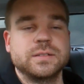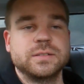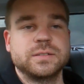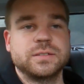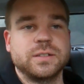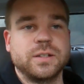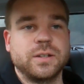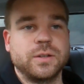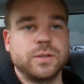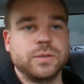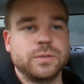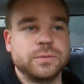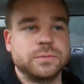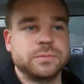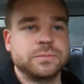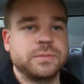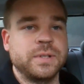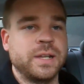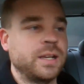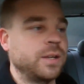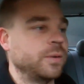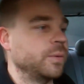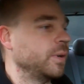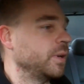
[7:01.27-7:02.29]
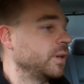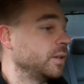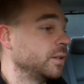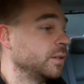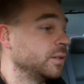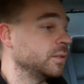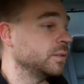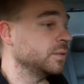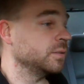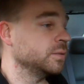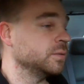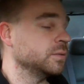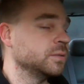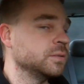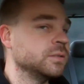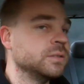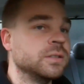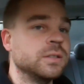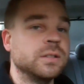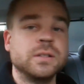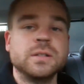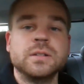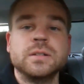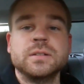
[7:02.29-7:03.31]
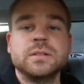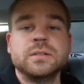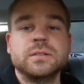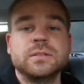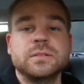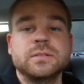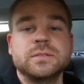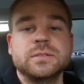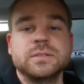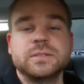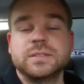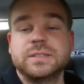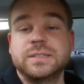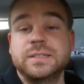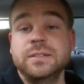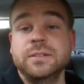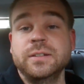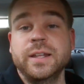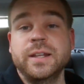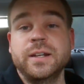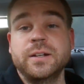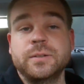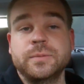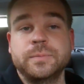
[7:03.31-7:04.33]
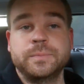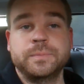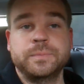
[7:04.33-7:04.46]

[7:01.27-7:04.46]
So, anyway, see you later.